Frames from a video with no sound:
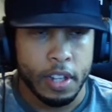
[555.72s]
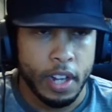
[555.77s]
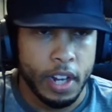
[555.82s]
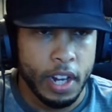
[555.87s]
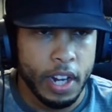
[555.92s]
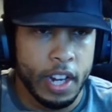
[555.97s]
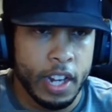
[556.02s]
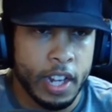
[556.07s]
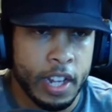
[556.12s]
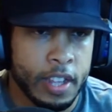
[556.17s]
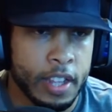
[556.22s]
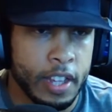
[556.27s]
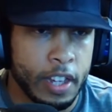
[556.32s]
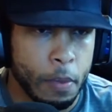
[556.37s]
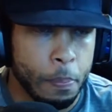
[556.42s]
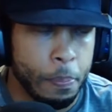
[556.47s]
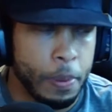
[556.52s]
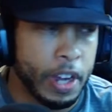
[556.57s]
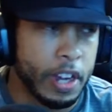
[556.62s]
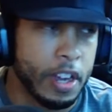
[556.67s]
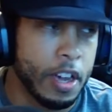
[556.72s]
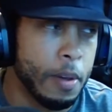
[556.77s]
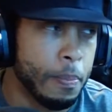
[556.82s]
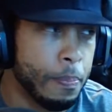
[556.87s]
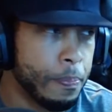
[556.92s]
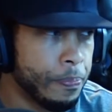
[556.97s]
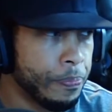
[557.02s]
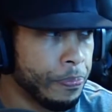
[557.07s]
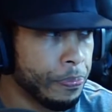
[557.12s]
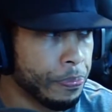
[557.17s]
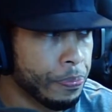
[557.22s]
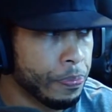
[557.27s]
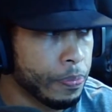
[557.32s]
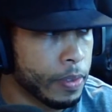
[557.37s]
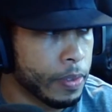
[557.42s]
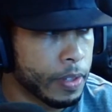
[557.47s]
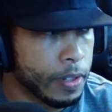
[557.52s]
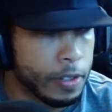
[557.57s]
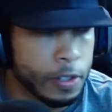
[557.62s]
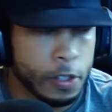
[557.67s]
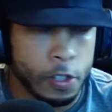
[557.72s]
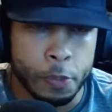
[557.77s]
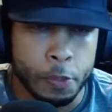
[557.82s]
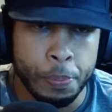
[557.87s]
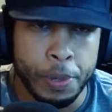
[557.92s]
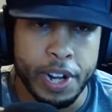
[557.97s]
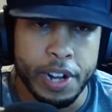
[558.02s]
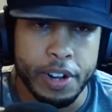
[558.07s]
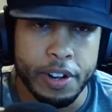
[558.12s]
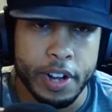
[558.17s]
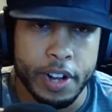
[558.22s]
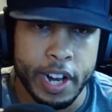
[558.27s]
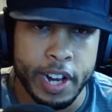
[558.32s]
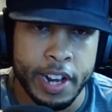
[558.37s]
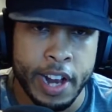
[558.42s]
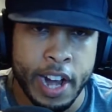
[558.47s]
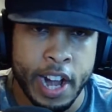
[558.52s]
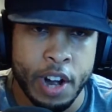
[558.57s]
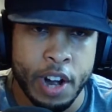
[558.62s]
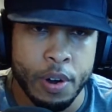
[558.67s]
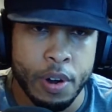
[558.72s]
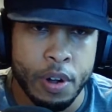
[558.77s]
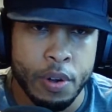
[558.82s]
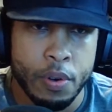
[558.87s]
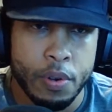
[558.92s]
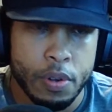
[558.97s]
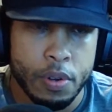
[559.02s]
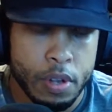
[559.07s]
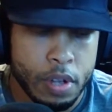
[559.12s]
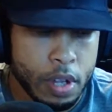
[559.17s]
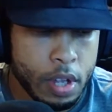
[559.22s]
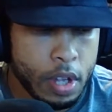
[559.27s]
And he can pick up the spear and the arrow.